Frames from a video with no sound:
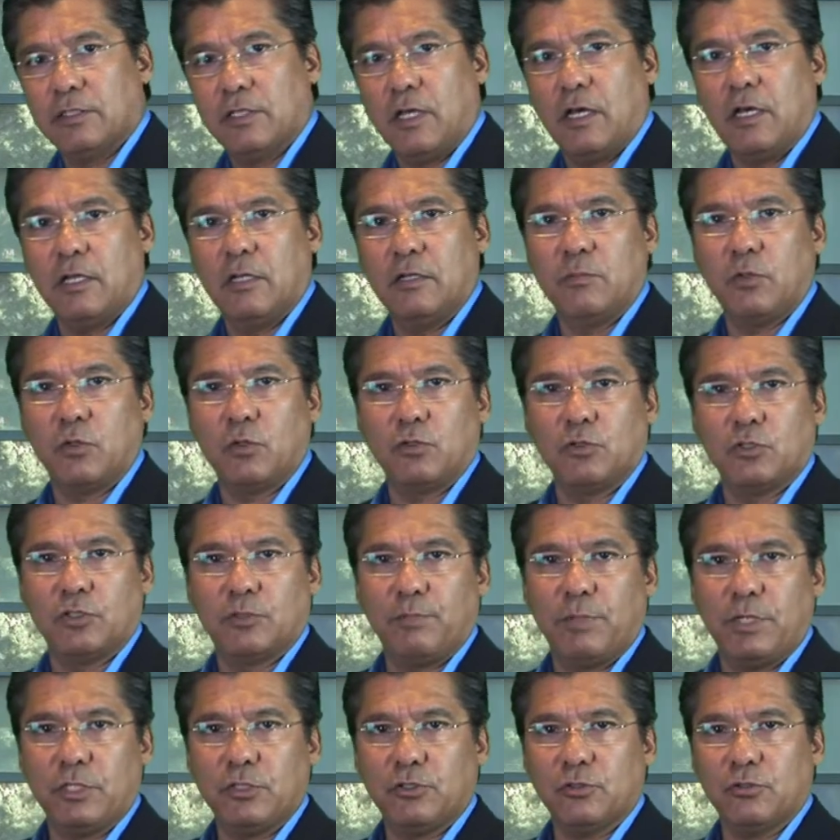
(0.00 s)
on them, or they're
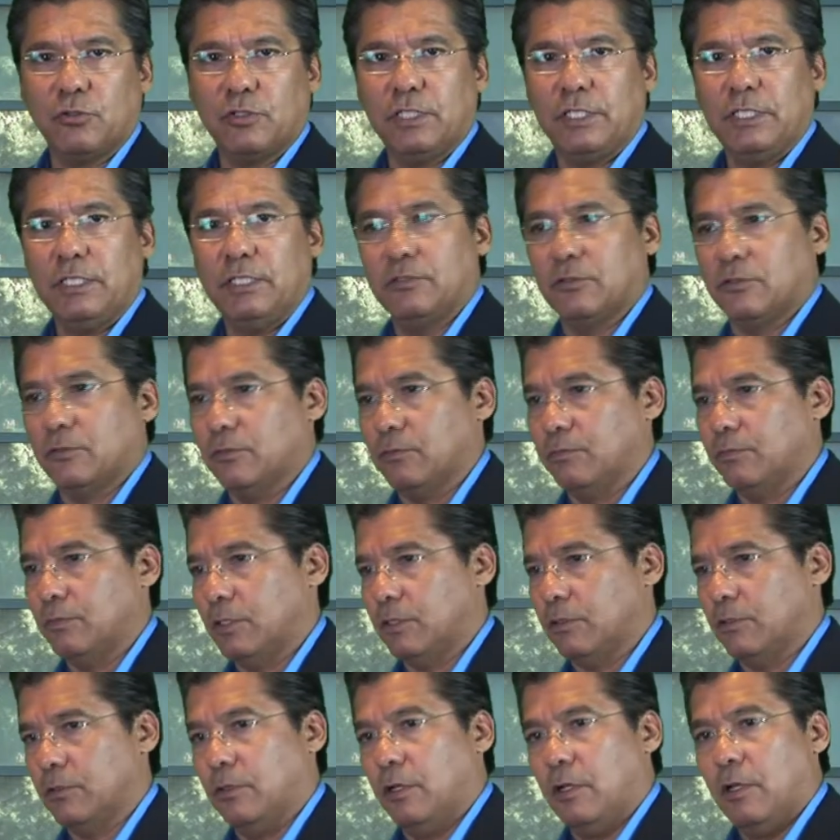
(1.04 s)
specialties, or
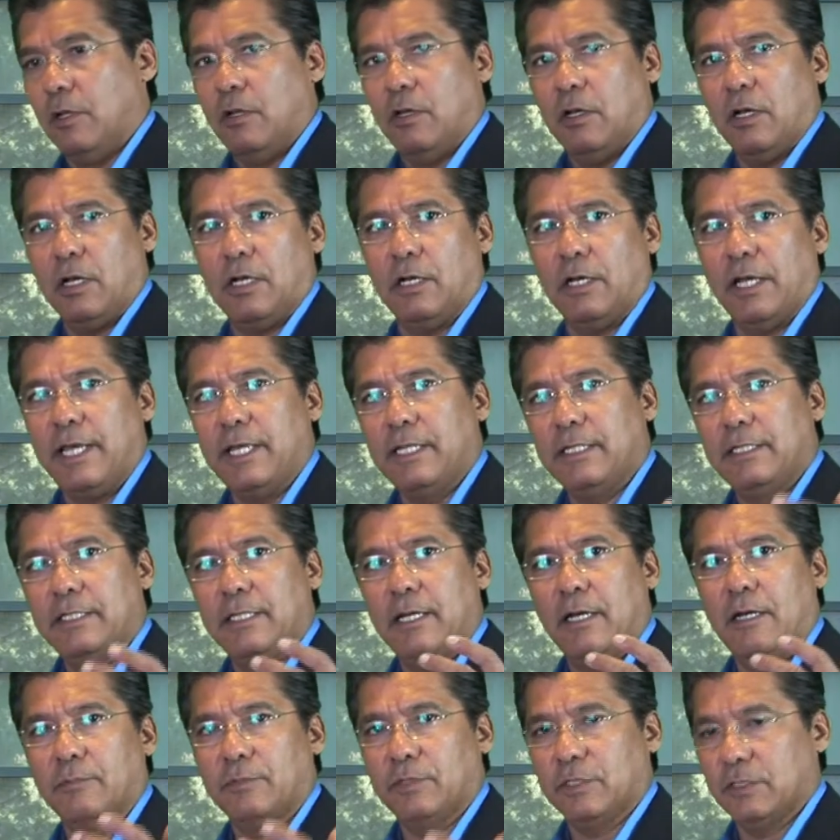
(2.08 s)
end
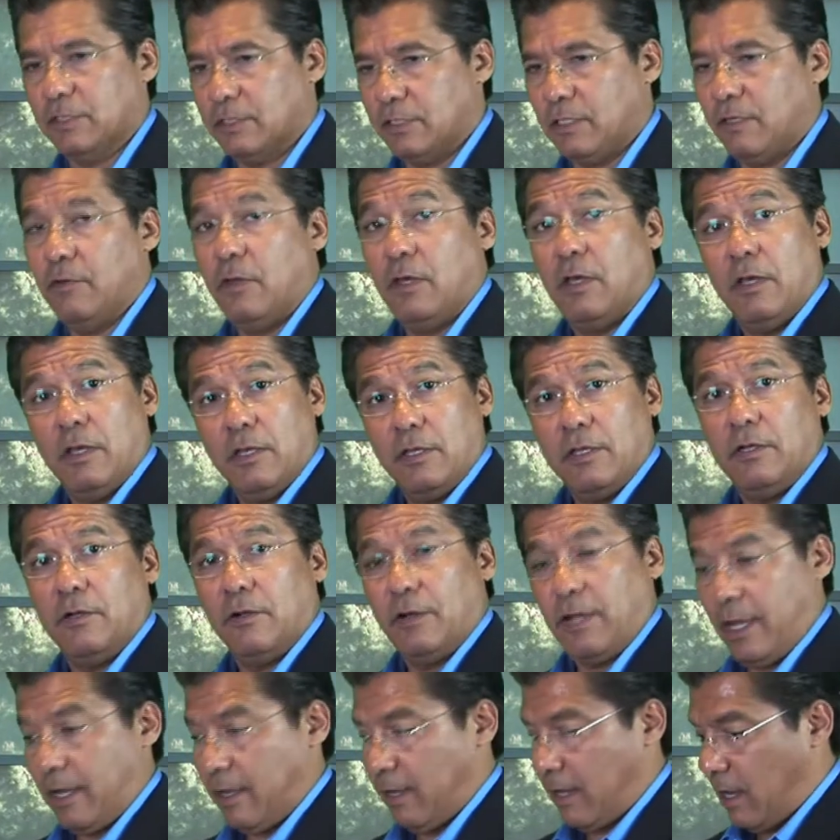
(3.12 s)
dumps and stuff,
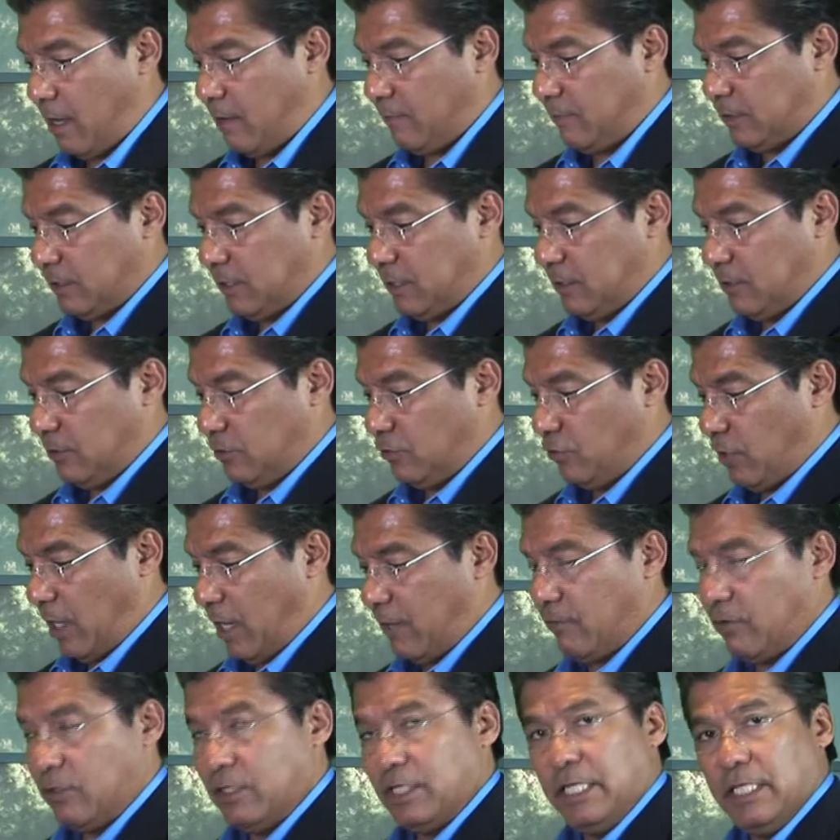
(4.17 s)
obviously the
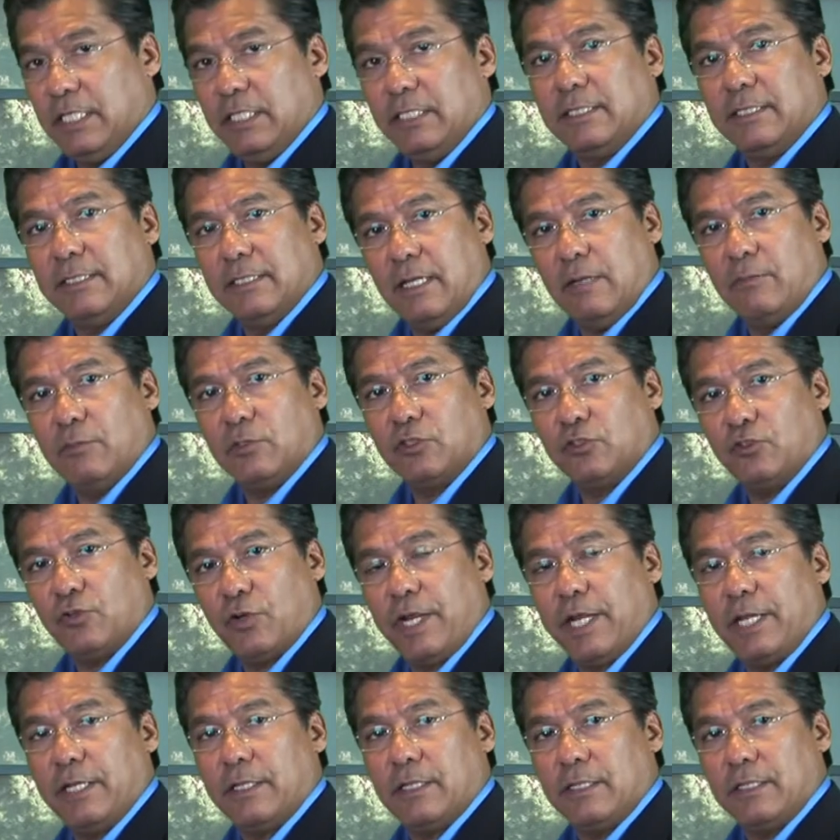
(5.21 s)
driver needs to
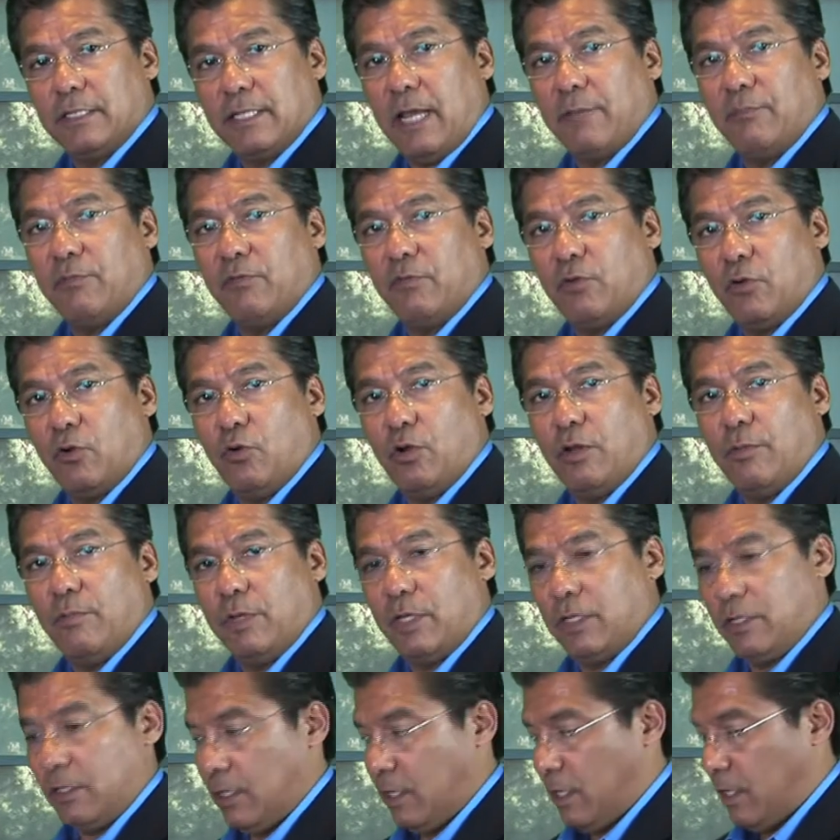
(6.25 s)
demonstrate the type of
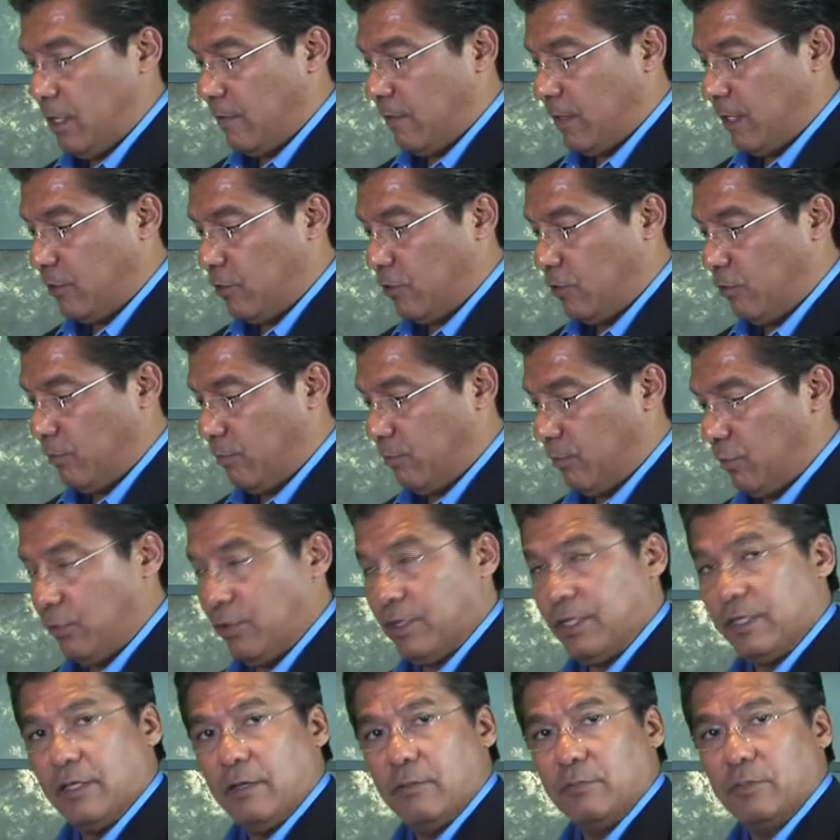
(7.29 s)
equipment that you're
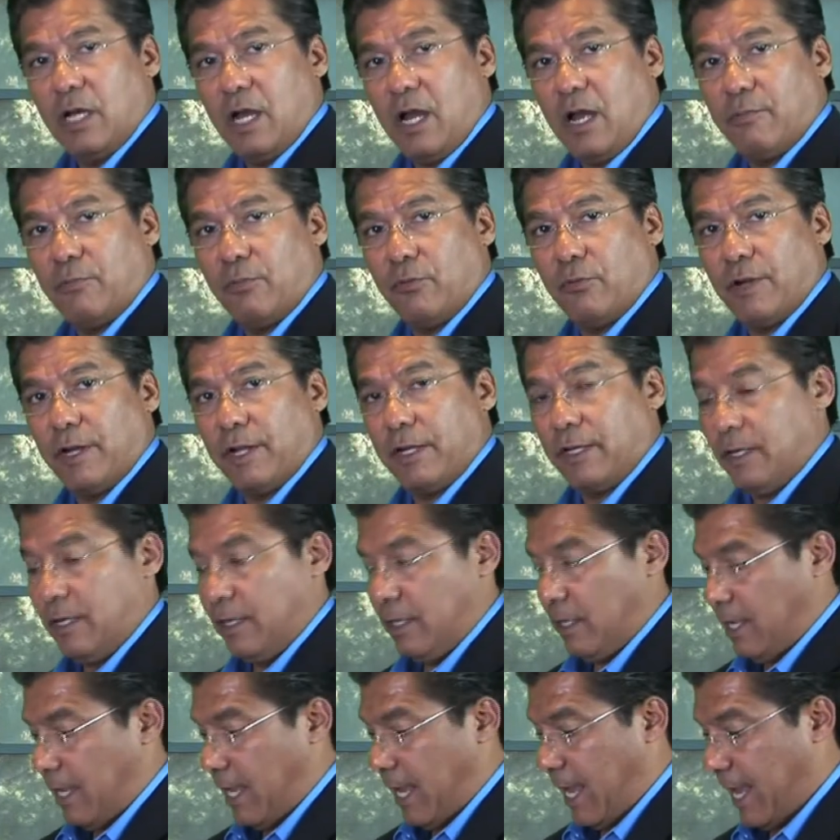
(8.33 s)
employing them to operate.
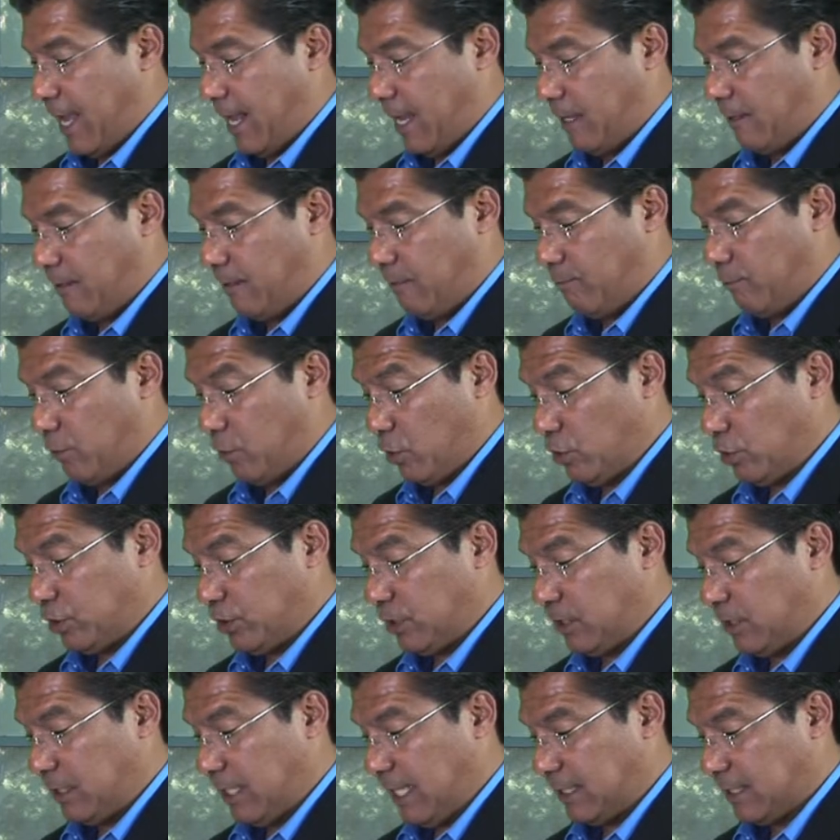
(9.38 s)
And the
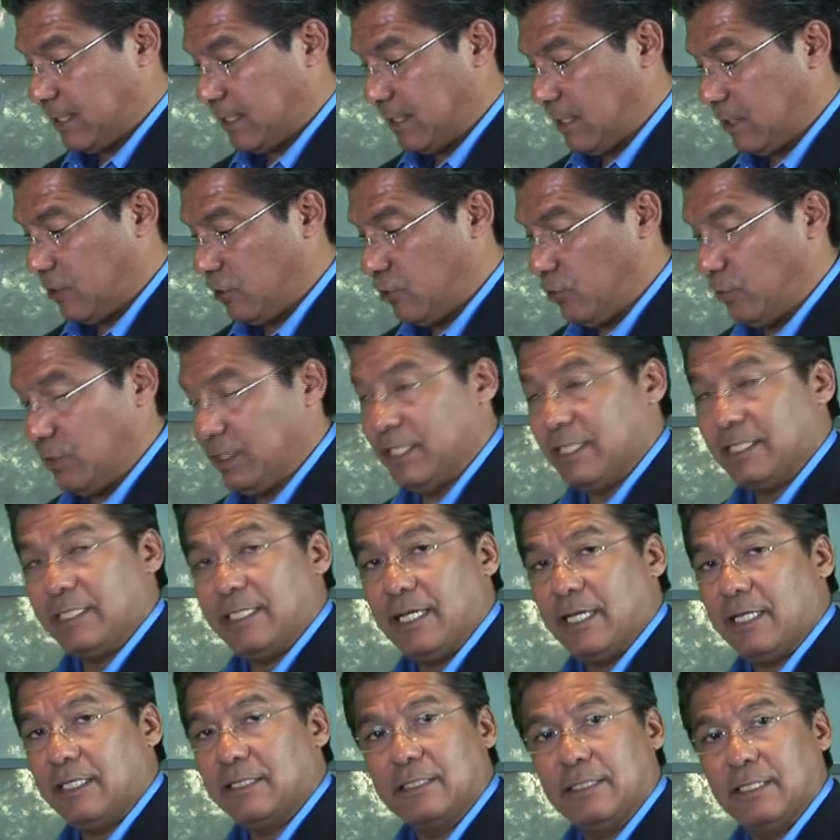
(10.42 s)
person that's doing the
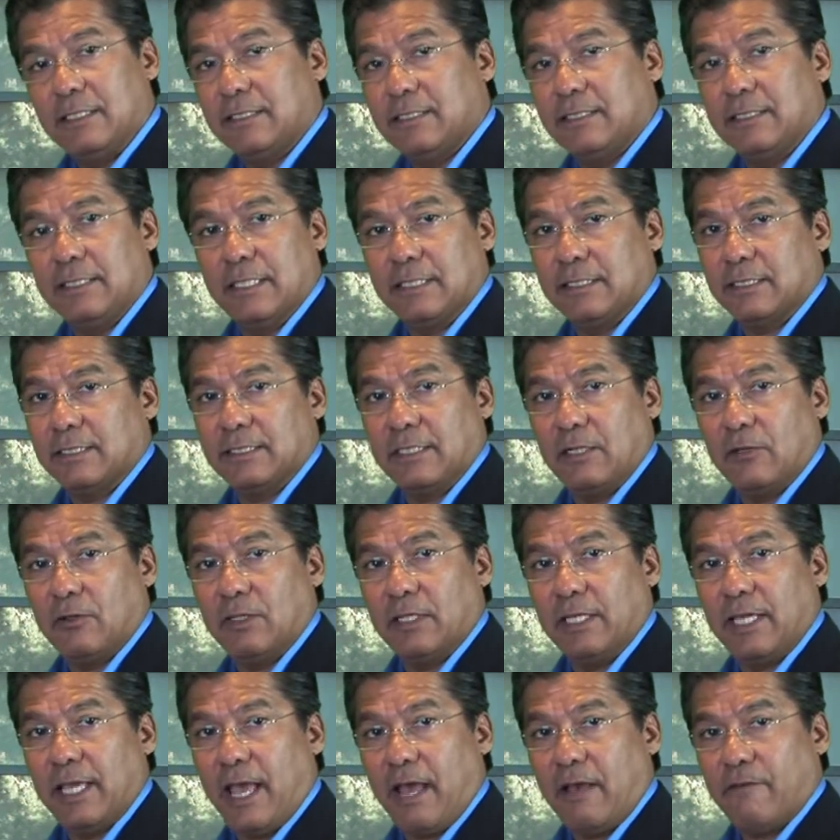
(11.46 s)
test doesn't
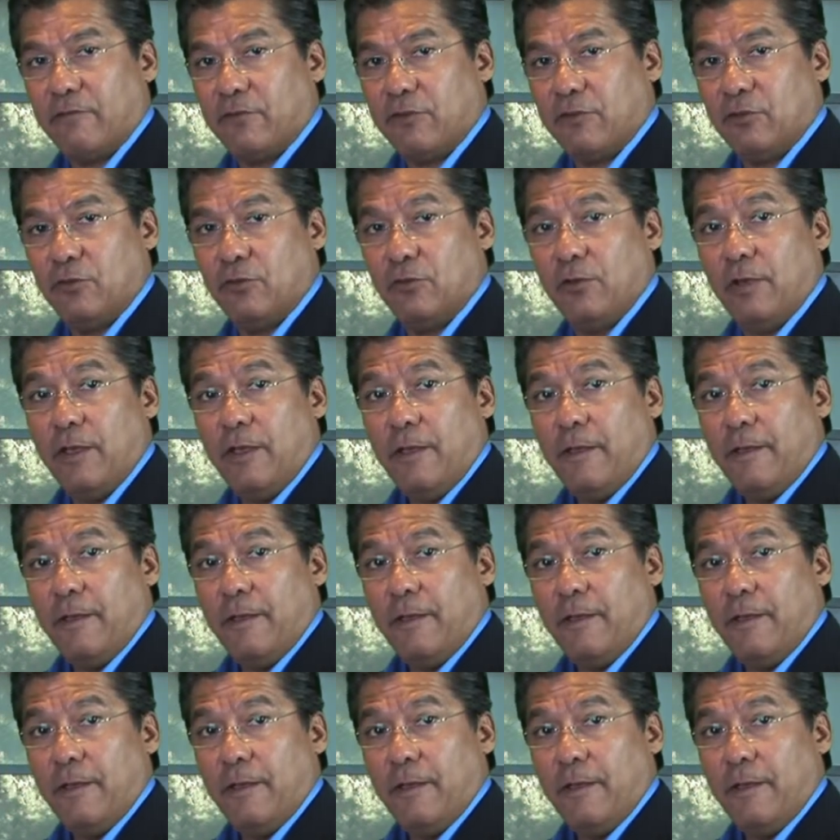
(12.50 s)
necessarily have to